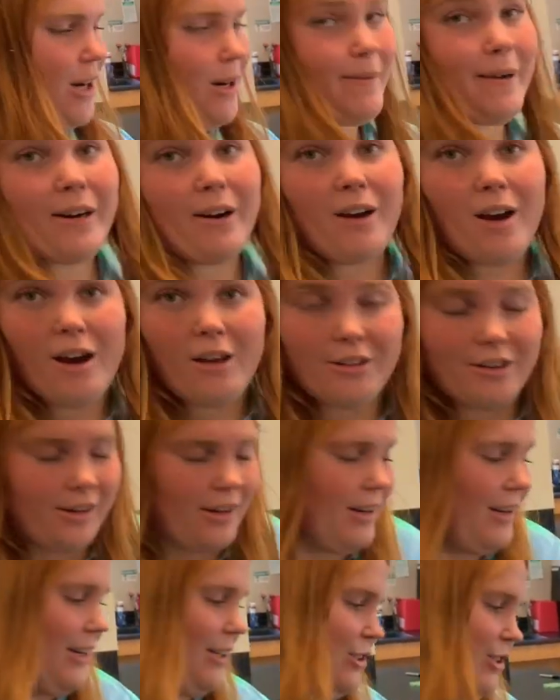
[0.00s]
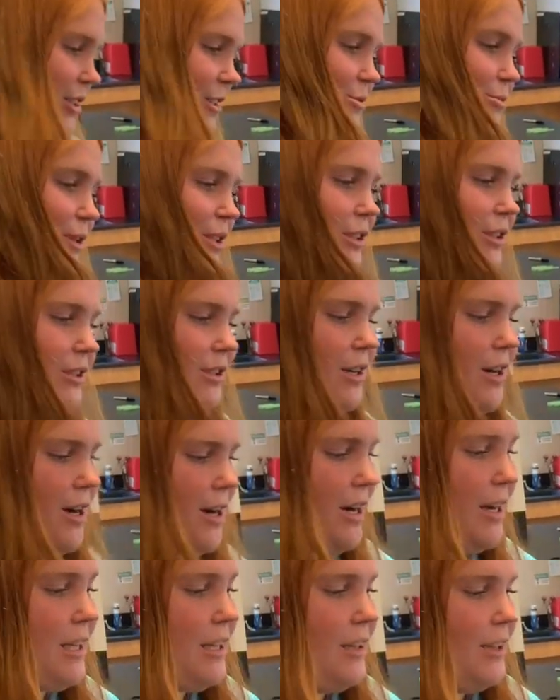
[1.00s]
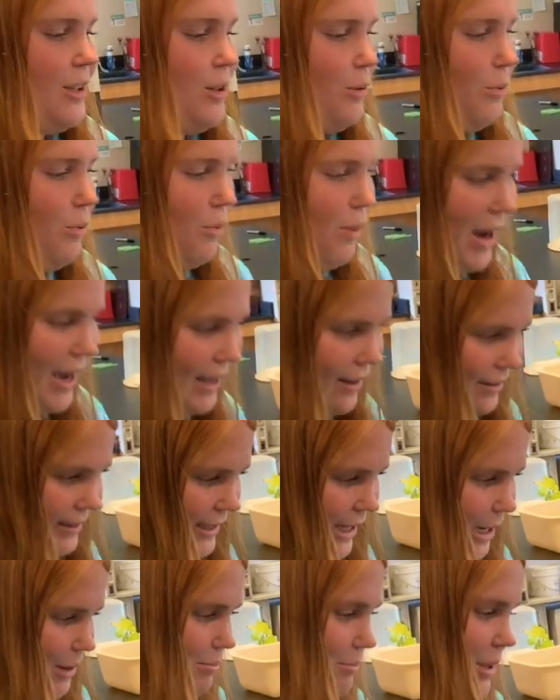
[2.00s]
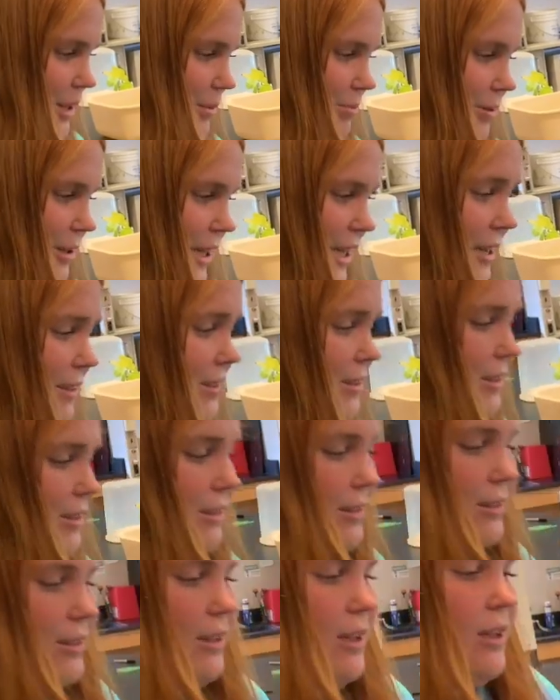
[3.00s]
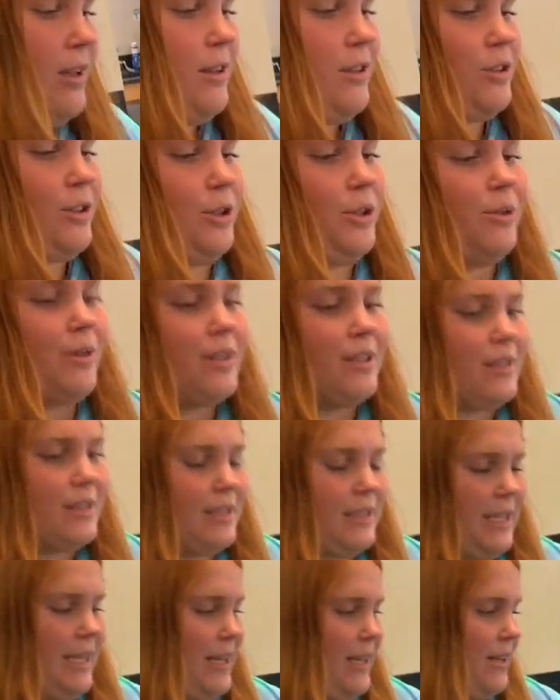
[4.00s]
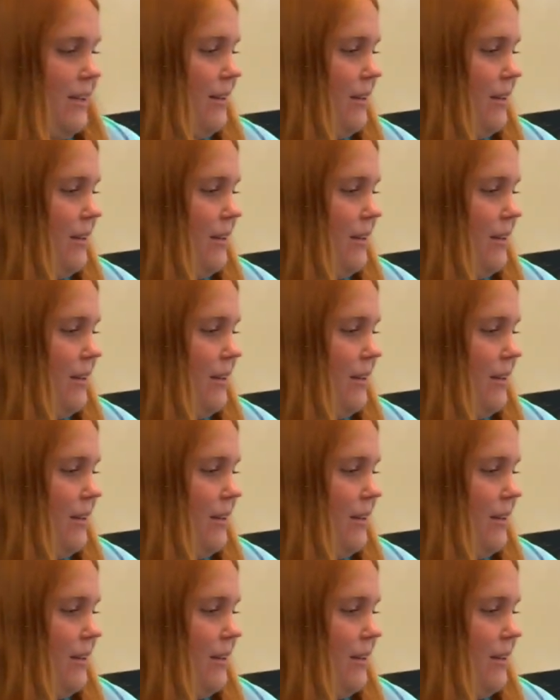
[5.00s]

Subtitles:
about our other condition, which is our wild type pea plants. So you can see